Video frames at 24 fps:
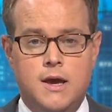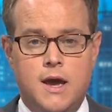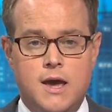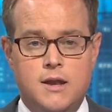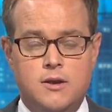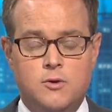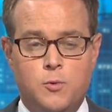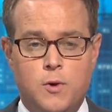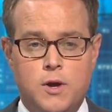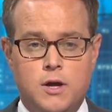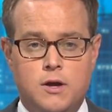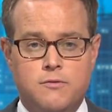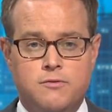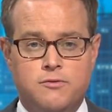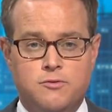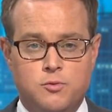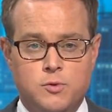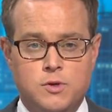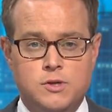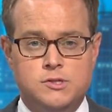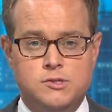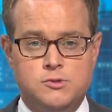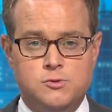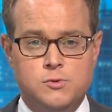And in wake of
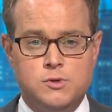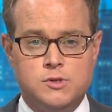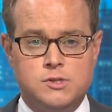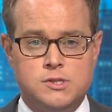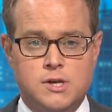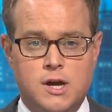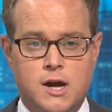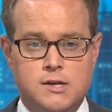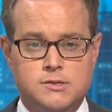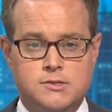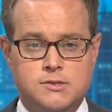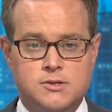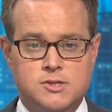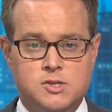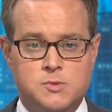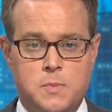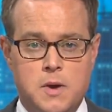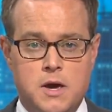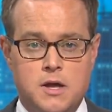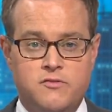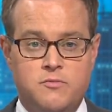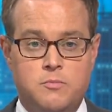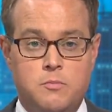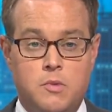3 suicides in a
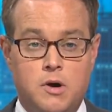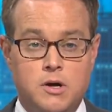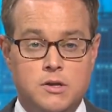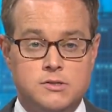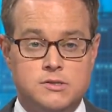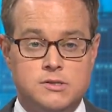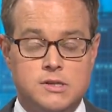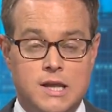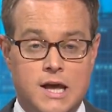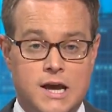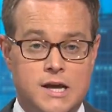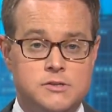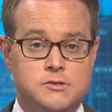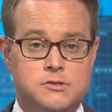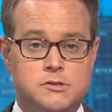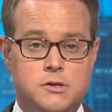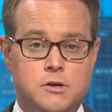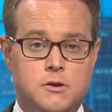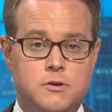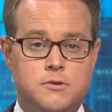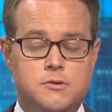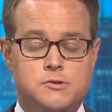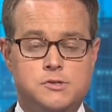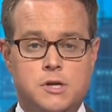span of months last
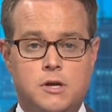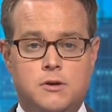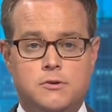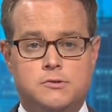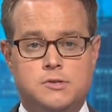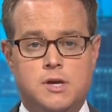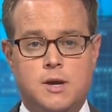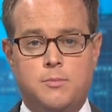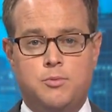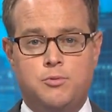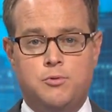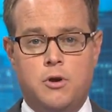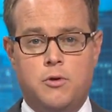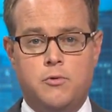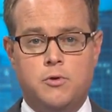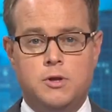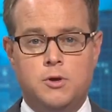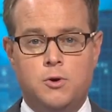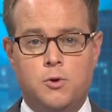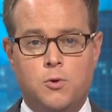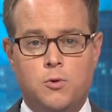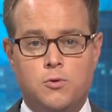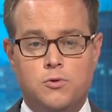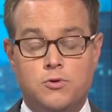year, the jail
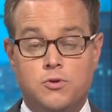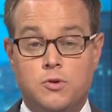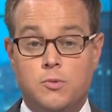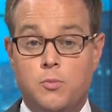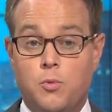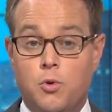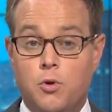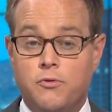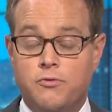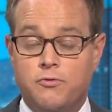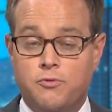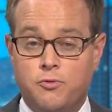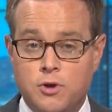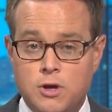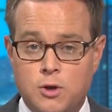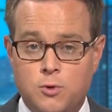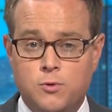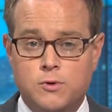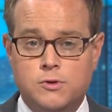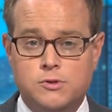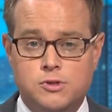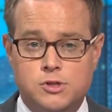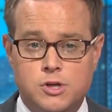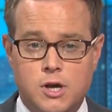temporarily ordered more
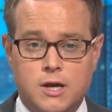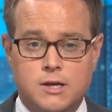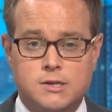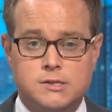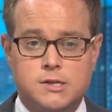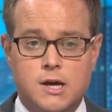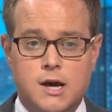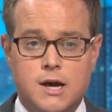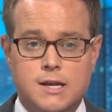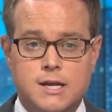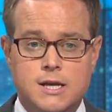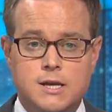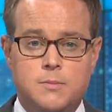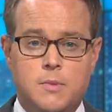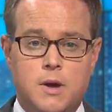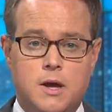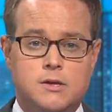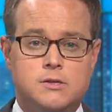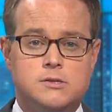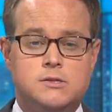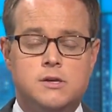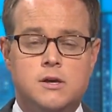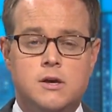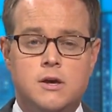frequent checks on
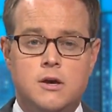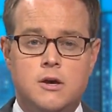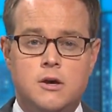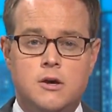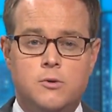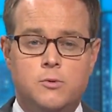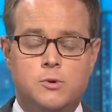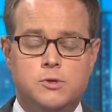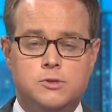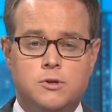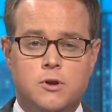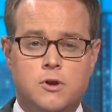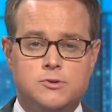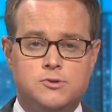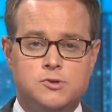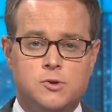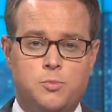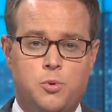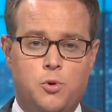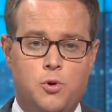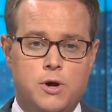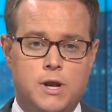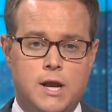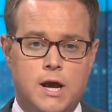inmates. We should
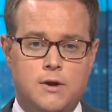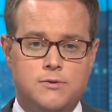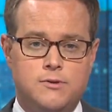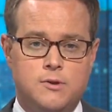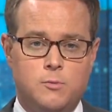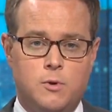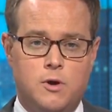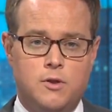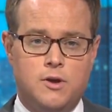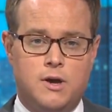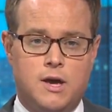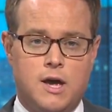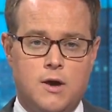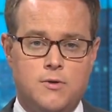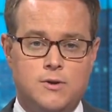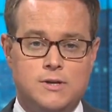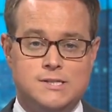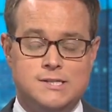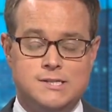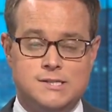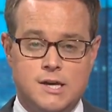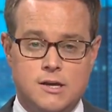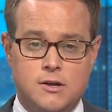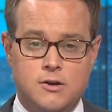also point out that while the
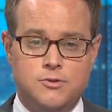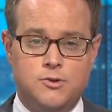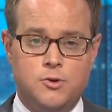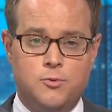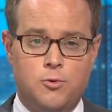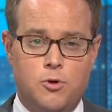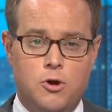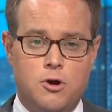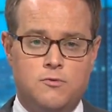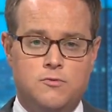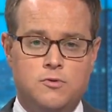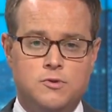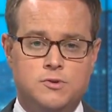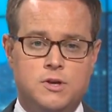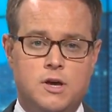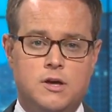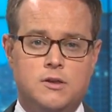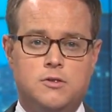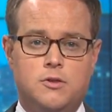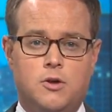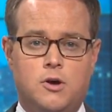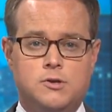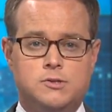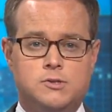county settled the wrongful
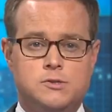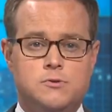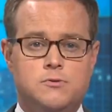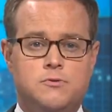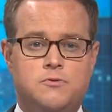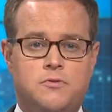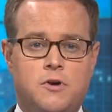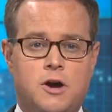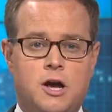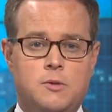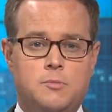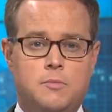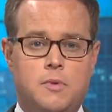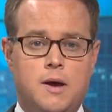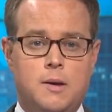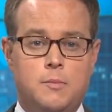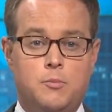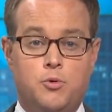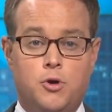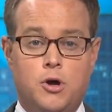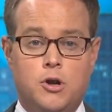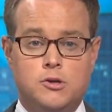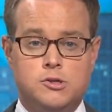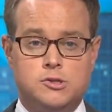death lawsuit filed by
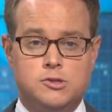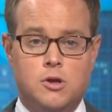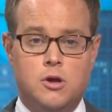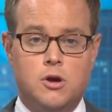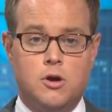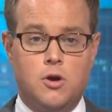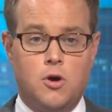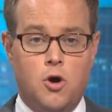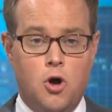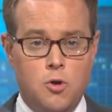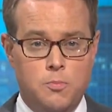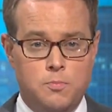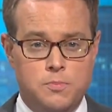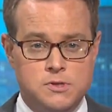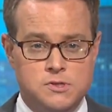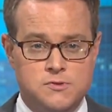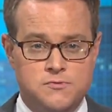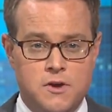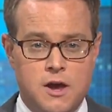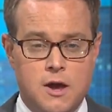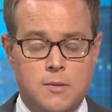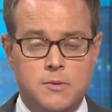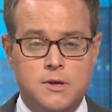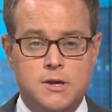Bronislaw Kulpa's
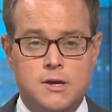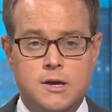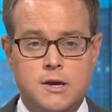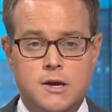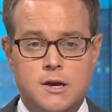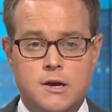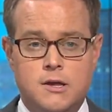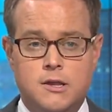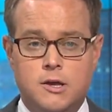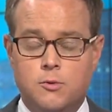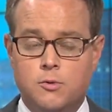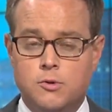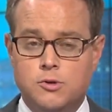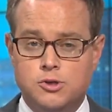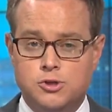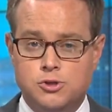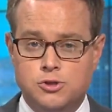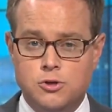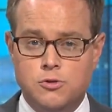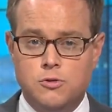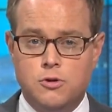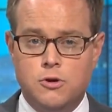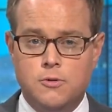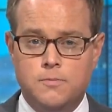family, their
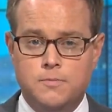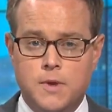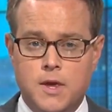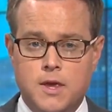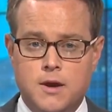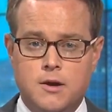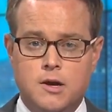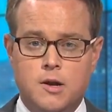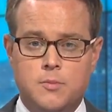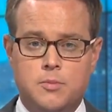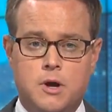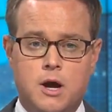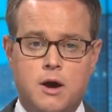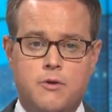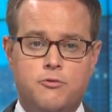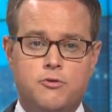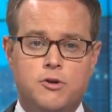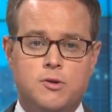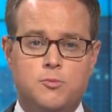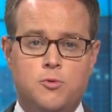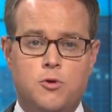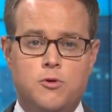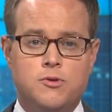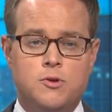insurer ended up
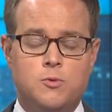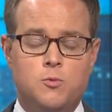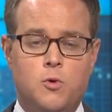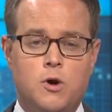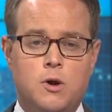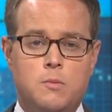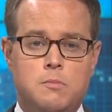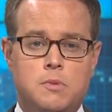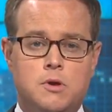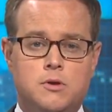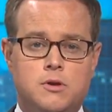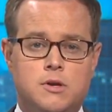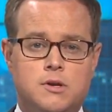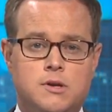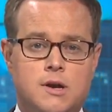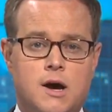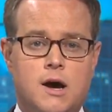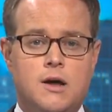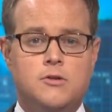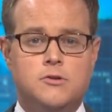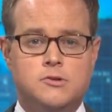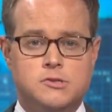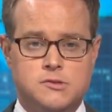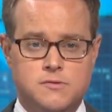covering more than $1 million
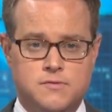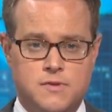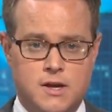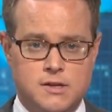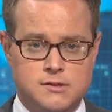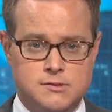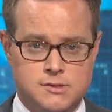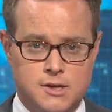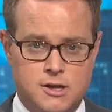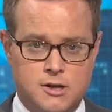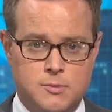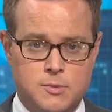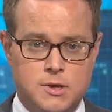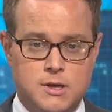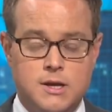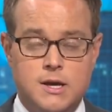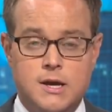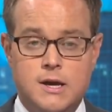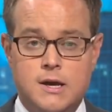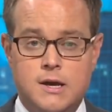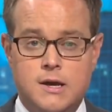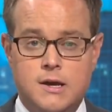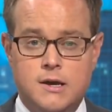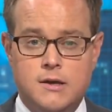of that settlement.
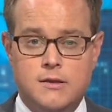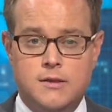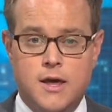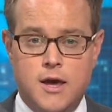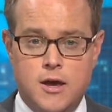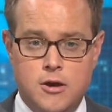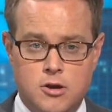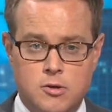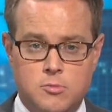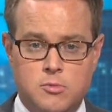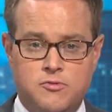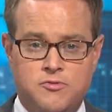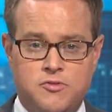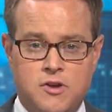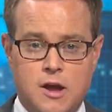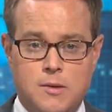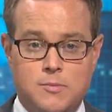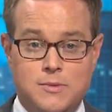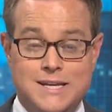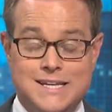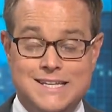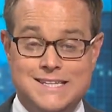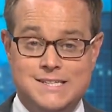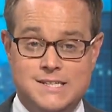The Hagerman
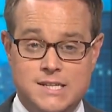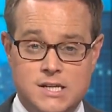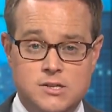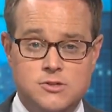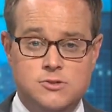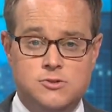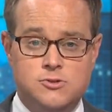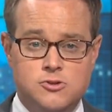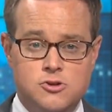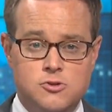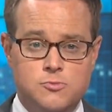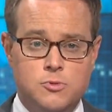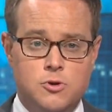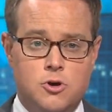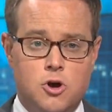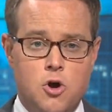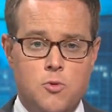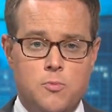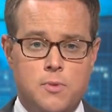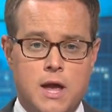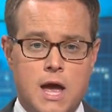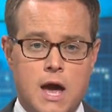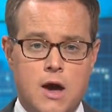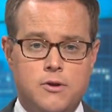family did sue
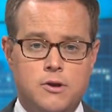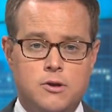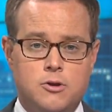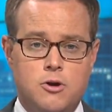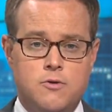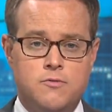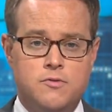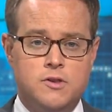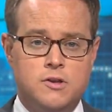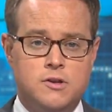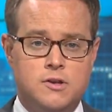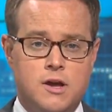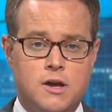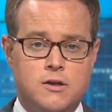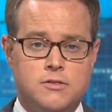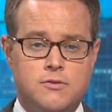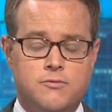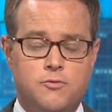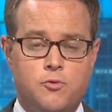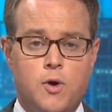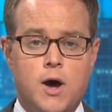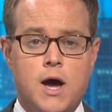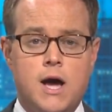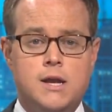Macomb County over the death
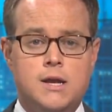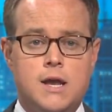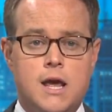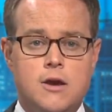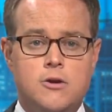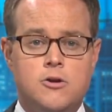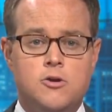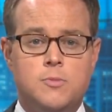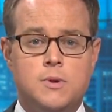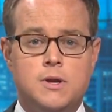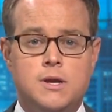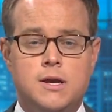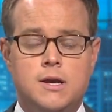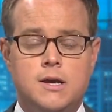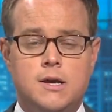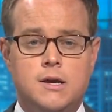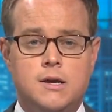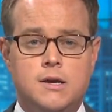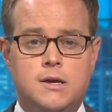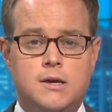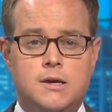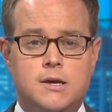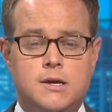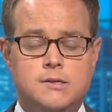of Ryan Hagerman.
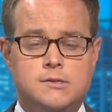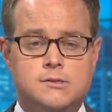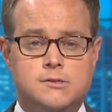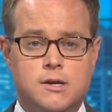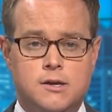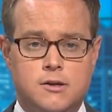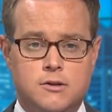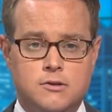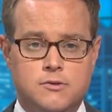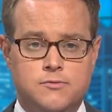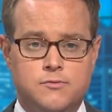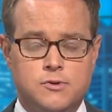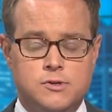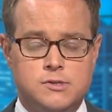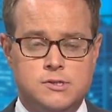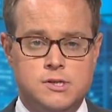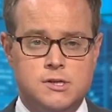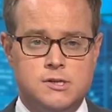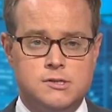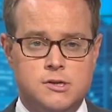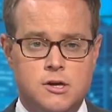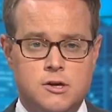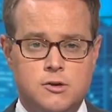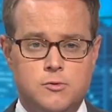It settled for
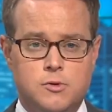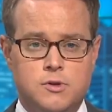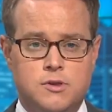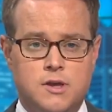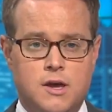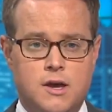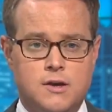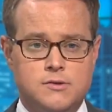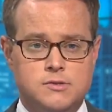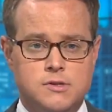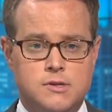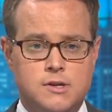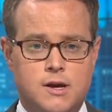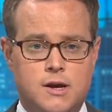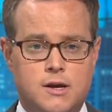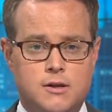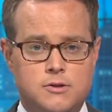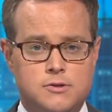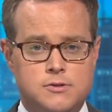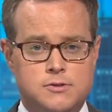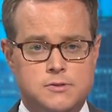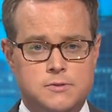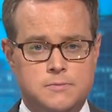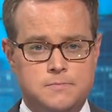
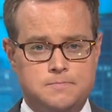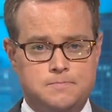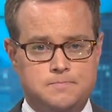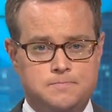$600,000.